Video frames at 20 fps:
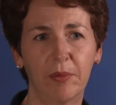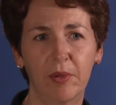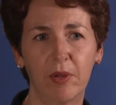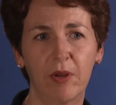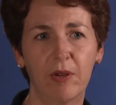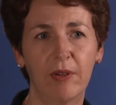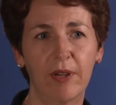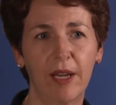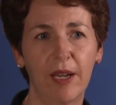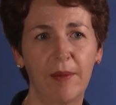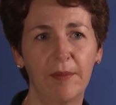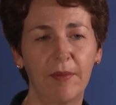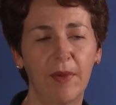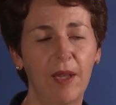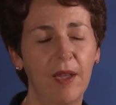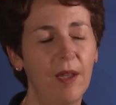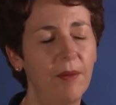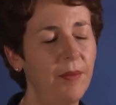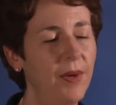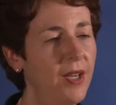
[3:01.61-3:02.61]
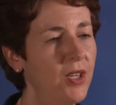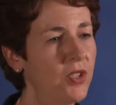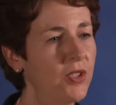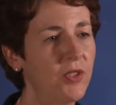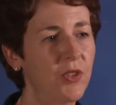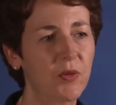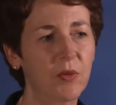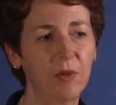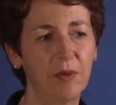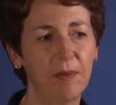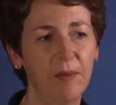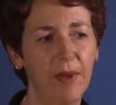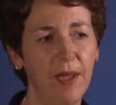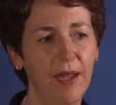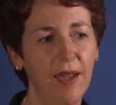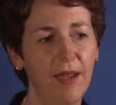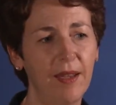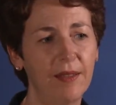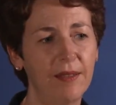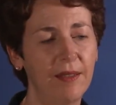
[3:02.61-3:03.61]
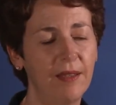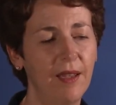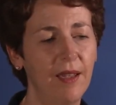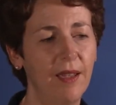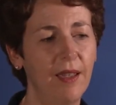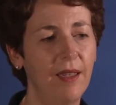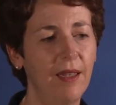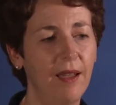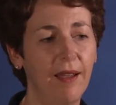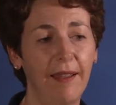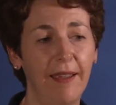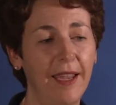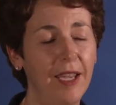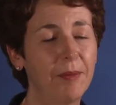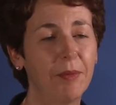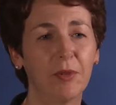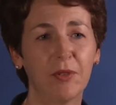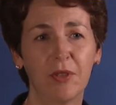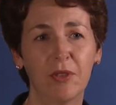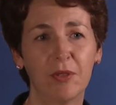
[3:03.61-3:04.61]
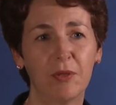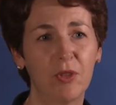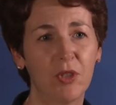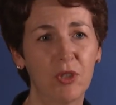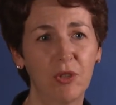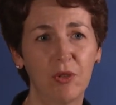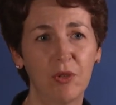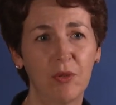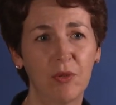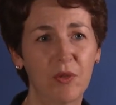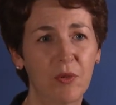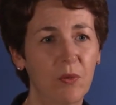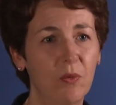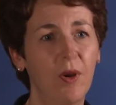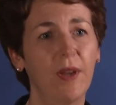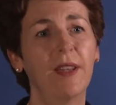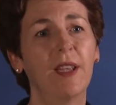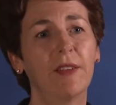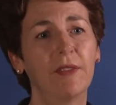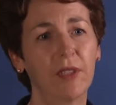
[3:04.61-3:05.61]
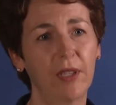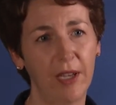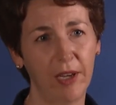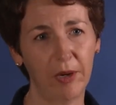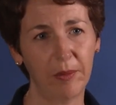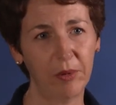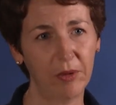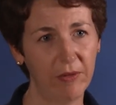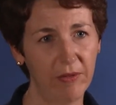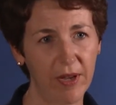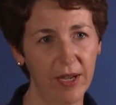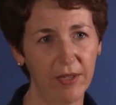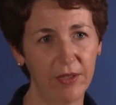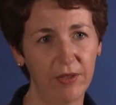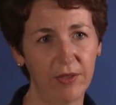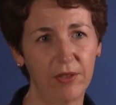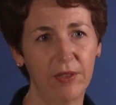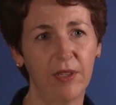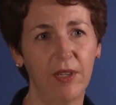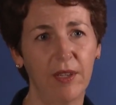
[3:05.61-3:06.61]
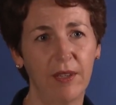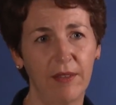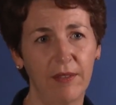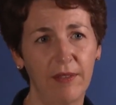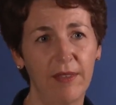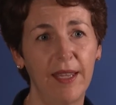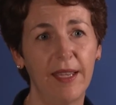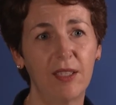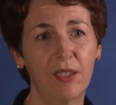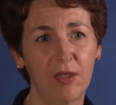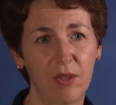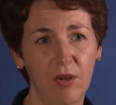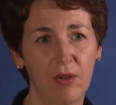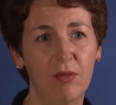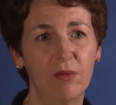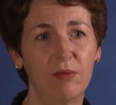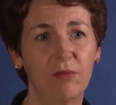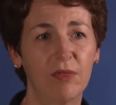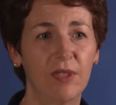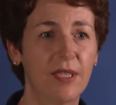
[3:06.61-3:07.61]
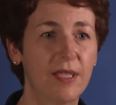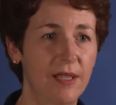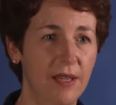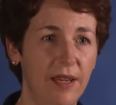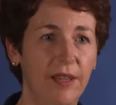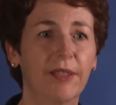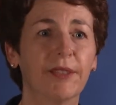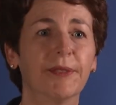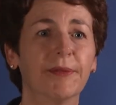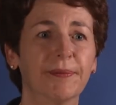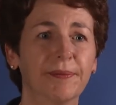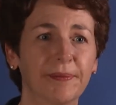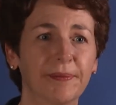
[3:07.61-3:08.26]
program, patients remain able to choose whatever care provider they so desire.